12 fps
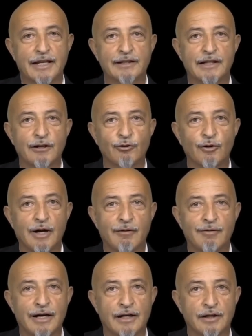Don't take the
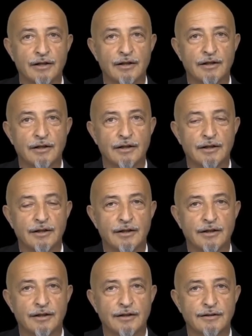stick and beat
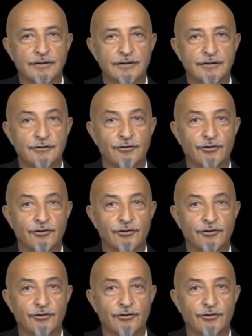her first